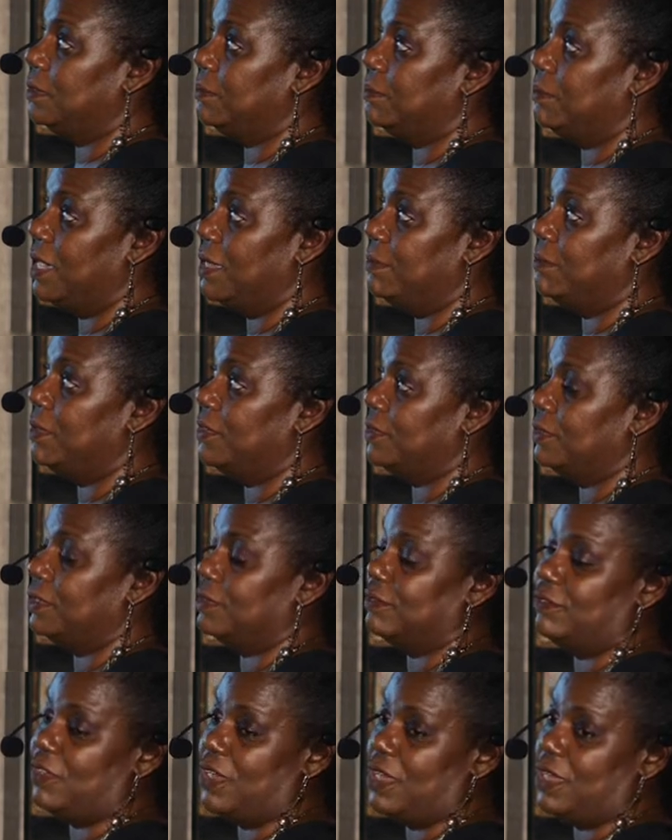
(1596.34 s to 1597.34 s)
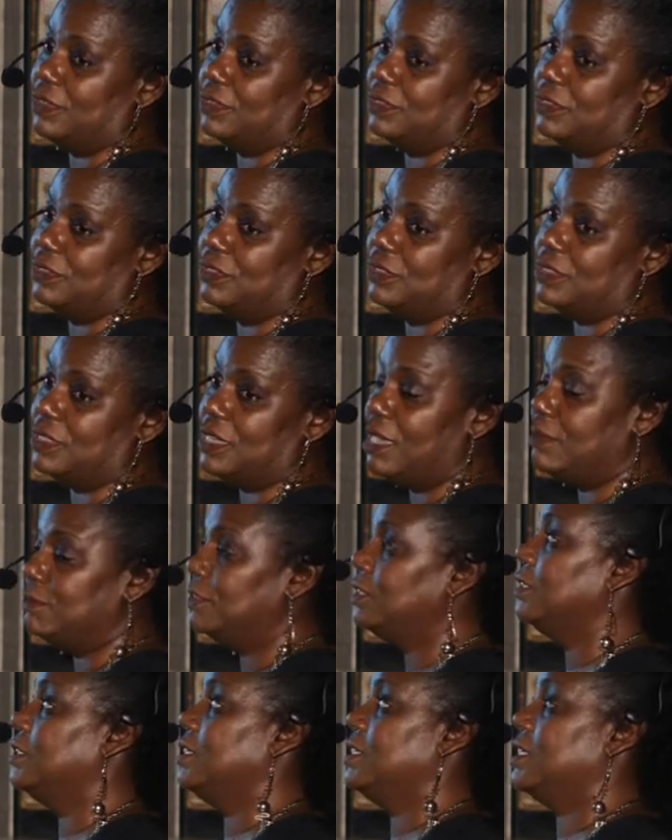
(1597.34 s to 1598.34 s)
my mother and father, to come
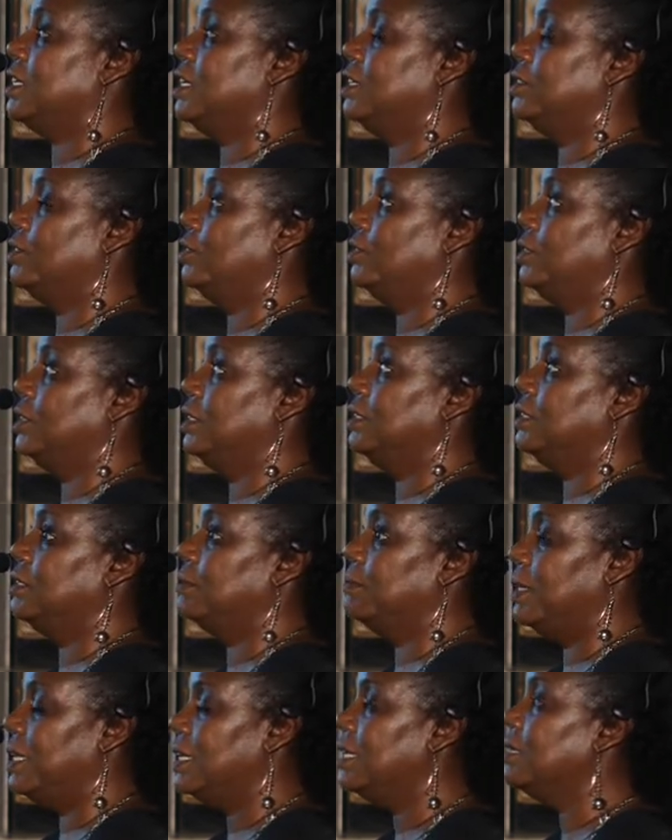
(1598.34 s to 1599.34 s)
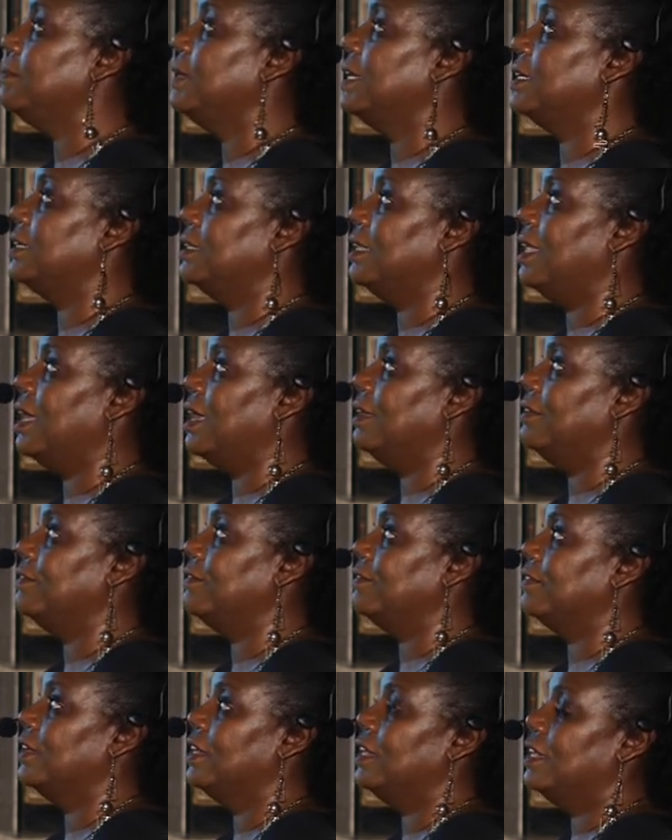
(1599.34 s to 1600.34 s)
to this country, to make a better life
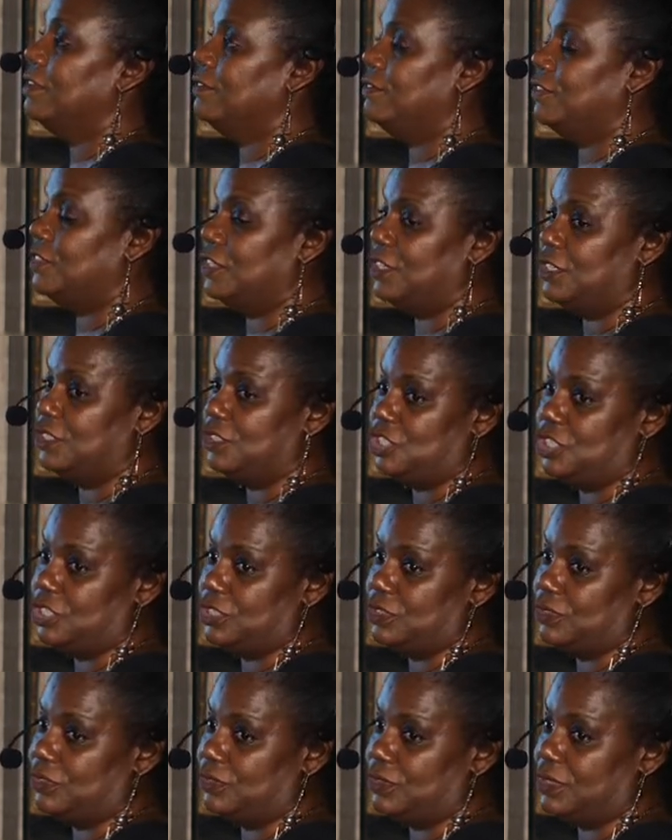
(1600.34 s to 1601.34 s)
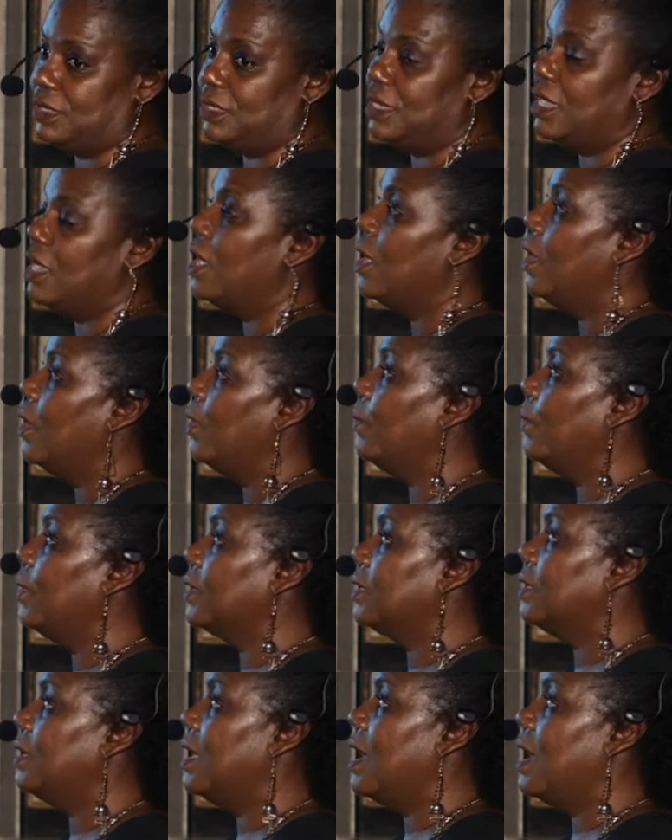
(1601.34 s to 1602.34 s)
for their children, what
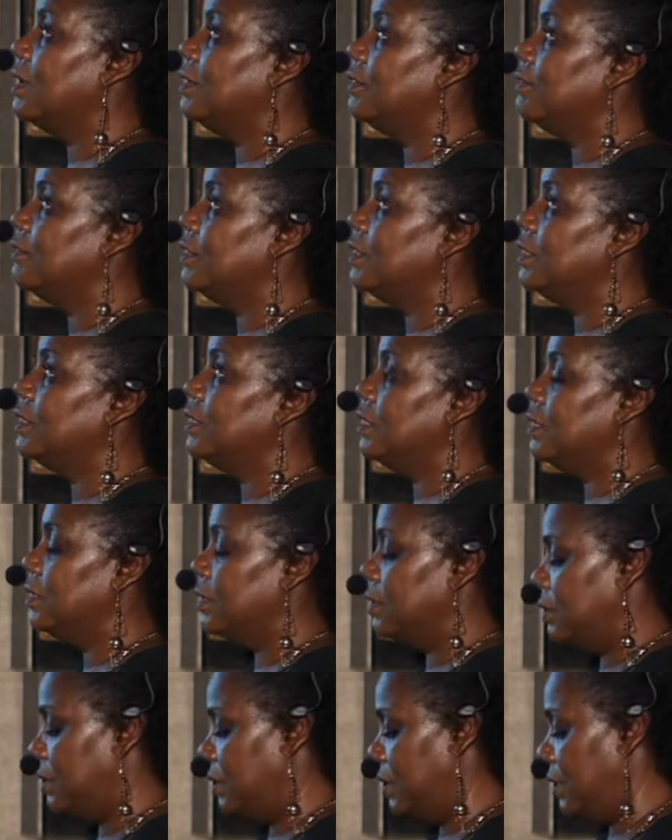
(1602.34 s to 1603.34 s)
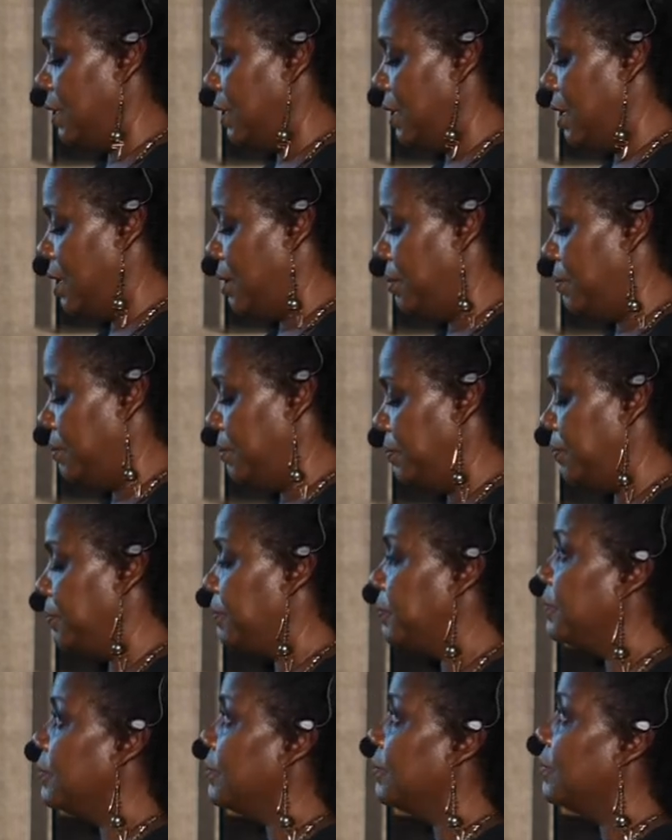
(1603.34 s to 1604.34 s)
a lot of the, the um,
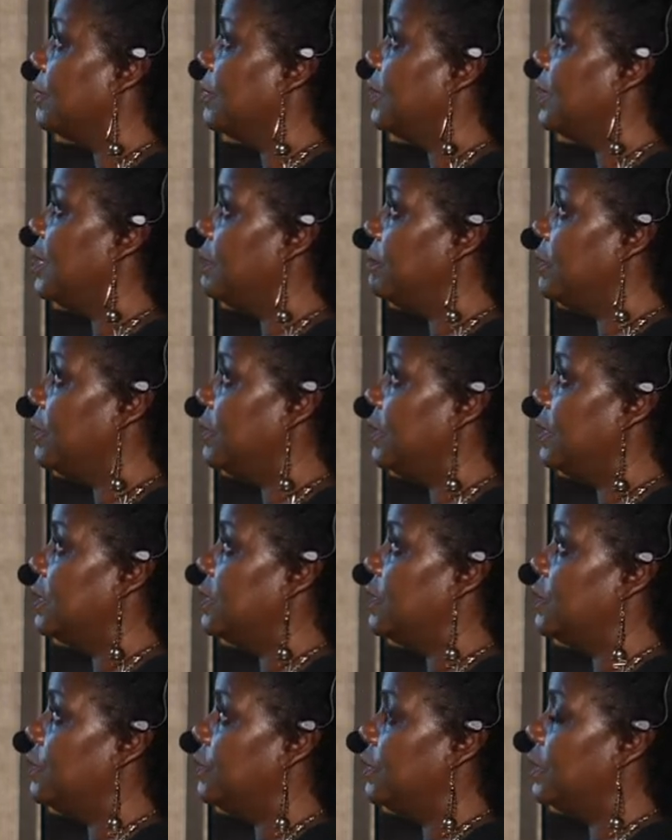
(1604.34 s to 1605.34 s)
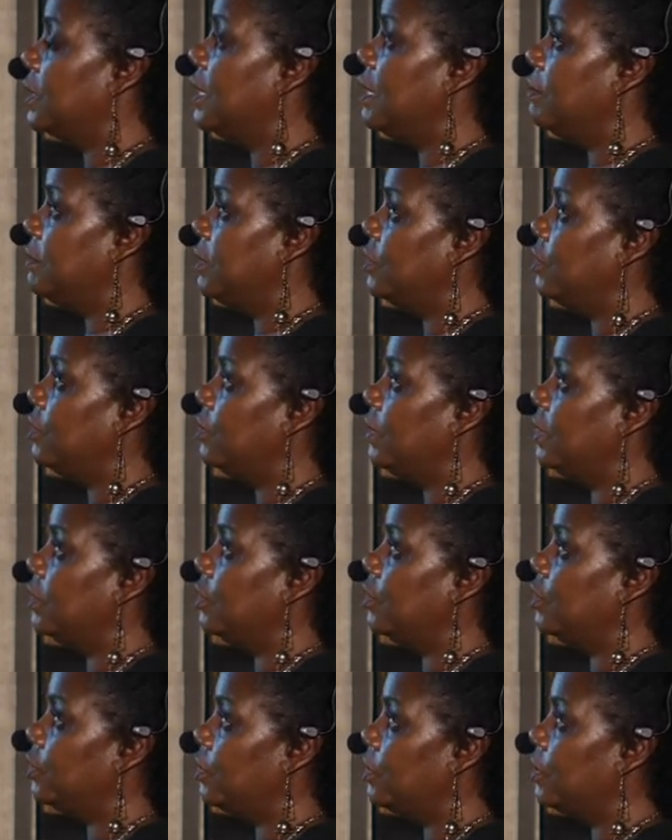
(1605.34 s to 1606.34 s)
immigrants who are coming to our
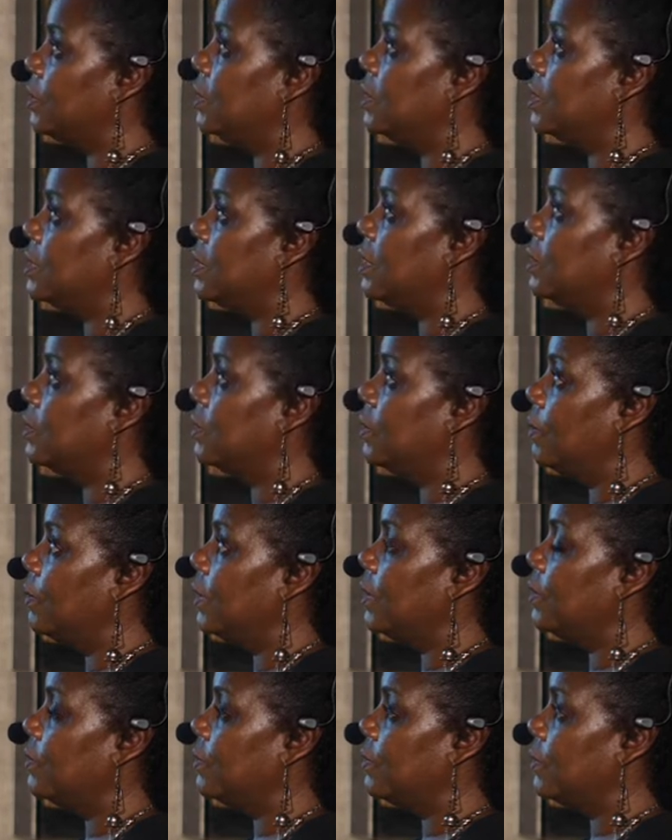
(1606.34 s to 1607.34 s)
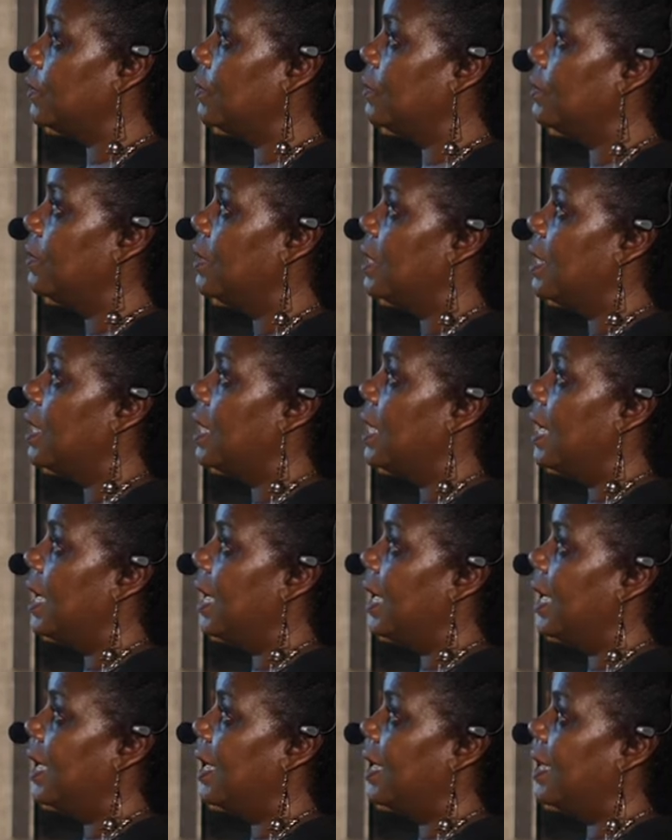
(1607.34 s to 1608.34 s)
shores are going through,
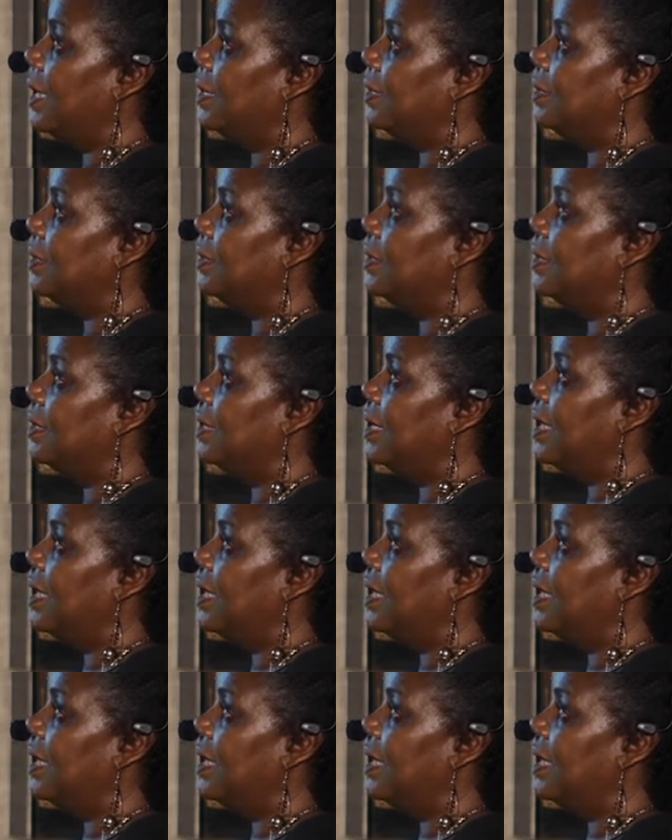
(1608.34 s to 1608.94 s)
and